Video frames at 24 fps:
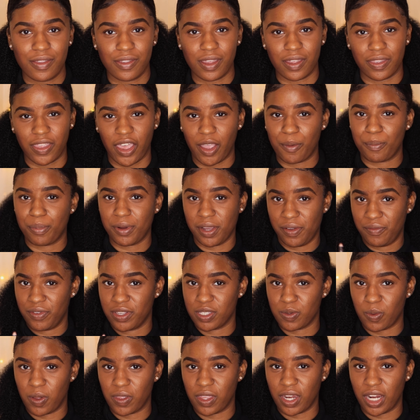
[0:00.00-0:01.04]
than that
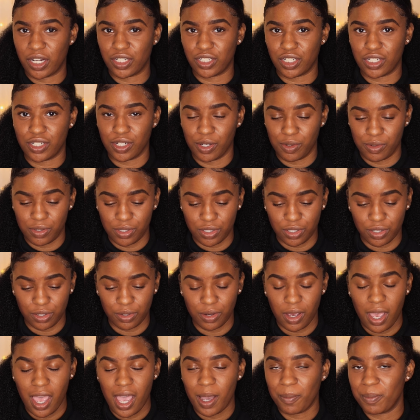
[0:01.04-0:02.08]
previous one that I just showed
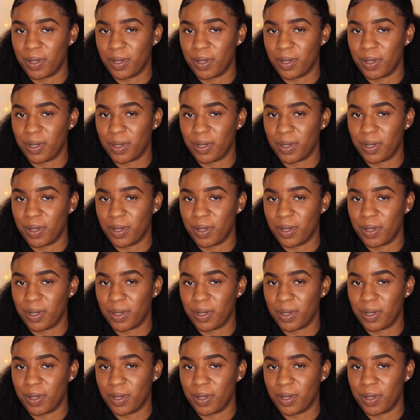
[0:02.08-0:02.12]
you.